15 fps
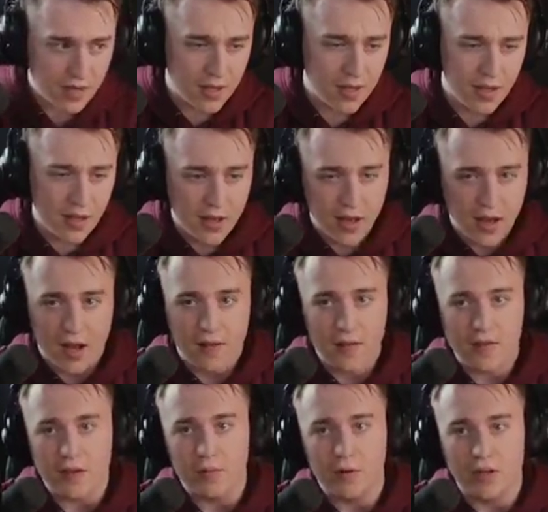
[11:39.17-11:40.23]
Yeah.
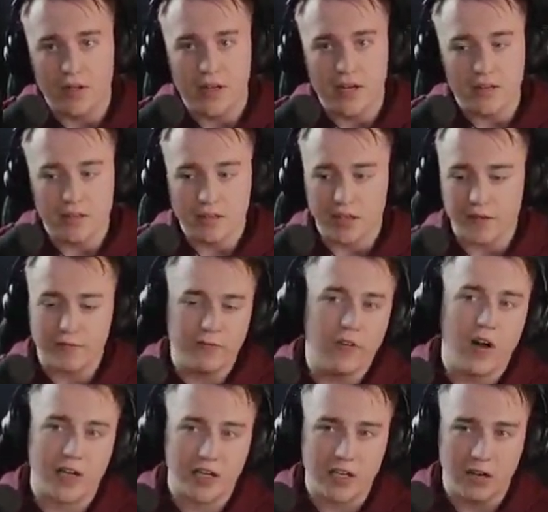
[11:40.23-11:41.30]
And then one day I was just like,
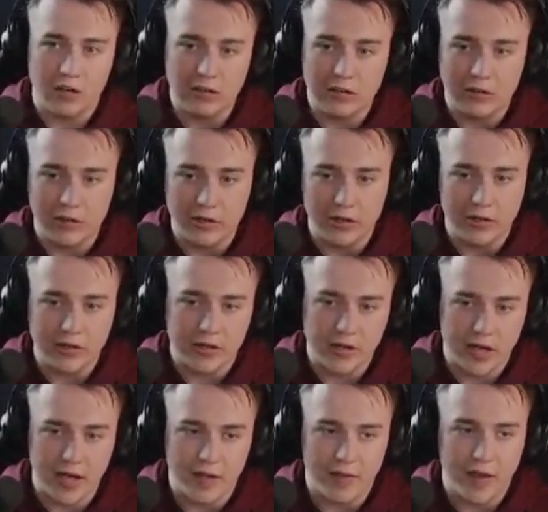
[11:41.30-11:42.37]
fuck it, I'll learn.
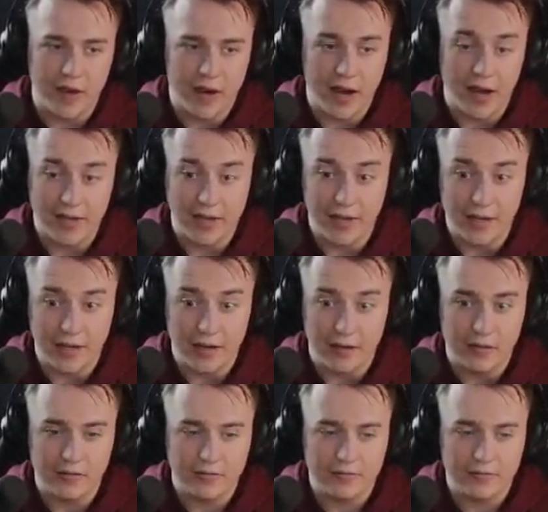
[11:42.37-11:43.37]
And then I did.